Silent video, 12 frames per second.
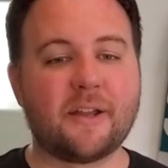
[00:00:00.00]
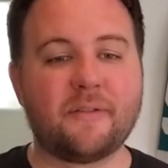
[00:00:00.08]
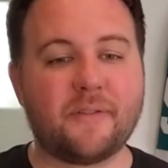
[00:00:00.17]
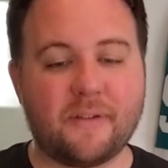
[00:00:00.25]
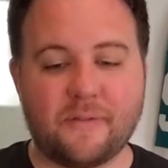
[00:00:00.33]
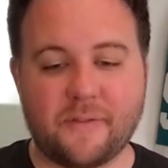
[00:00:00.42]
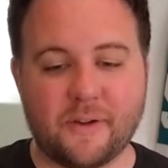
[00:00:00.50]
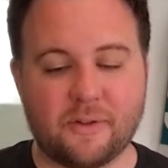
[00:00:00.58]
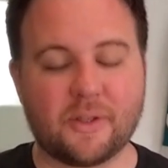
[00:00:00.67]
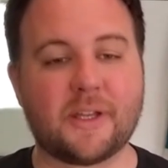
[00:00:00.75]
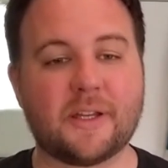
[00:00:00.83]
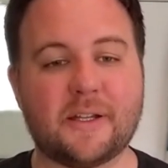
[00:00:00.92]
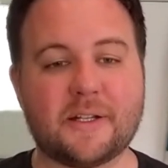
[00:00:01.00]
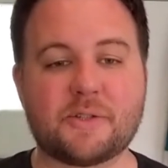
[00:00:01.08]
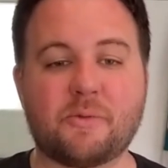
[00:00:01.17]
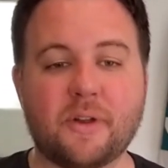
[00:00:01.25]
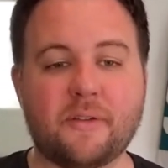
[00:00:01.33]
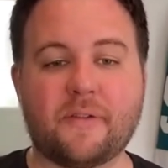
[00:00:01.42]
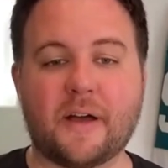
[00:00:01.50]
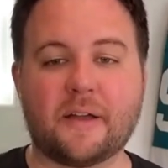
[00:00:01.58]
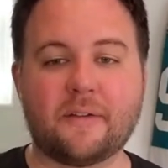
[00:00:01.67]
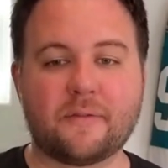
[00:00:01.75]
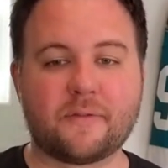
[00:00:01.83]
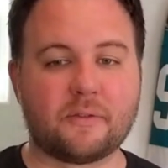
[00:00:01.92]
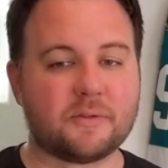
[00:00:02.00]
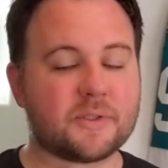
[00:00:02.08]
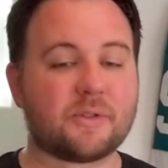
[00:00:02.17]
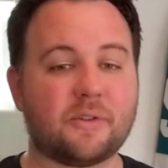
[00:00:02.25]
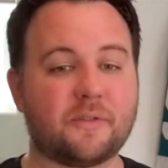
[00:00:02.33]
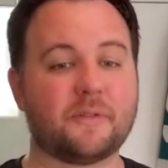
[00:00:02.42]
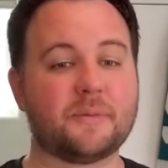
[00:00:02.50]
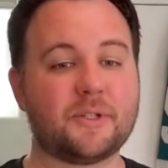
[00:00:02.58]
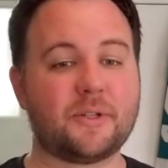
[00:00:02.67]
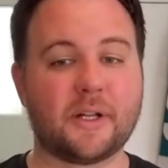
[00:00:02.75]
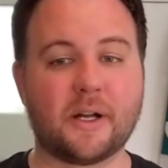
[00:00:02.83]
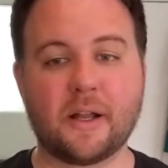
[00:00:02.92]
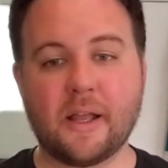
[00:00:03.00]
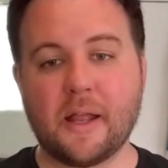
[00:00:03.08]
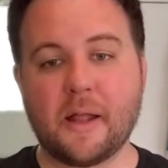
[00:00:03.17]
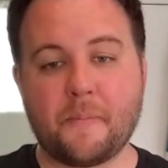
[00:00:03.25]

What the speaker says: if you're looking at a 25 goal scorer from Duclair,